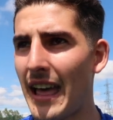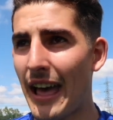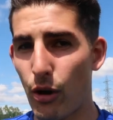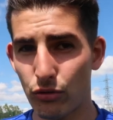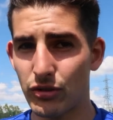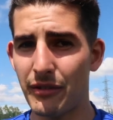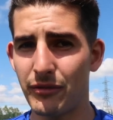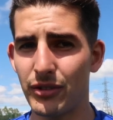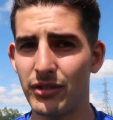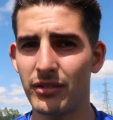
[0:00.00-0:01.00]
at Old
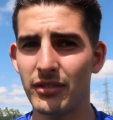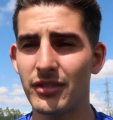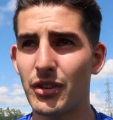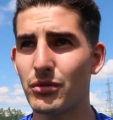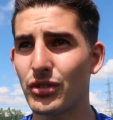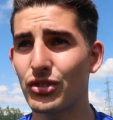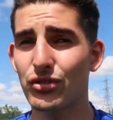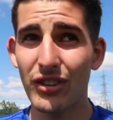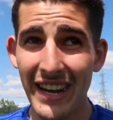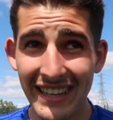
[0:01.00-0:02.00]
Trafford. Mm. So to
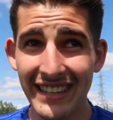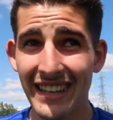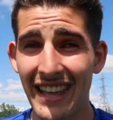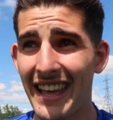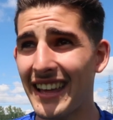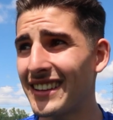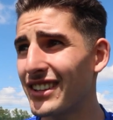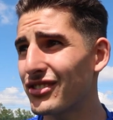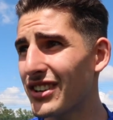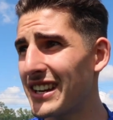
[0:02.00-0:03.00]
train at
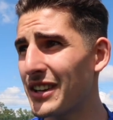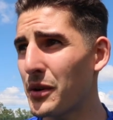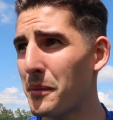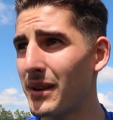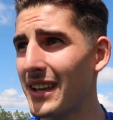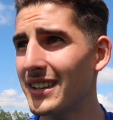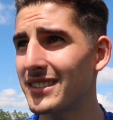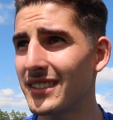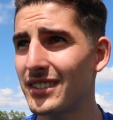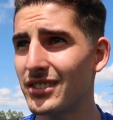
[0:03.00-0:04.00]
the training
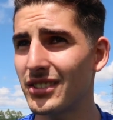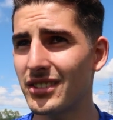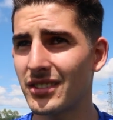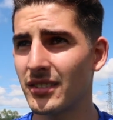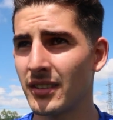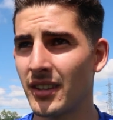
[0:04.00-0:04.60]
complex is just...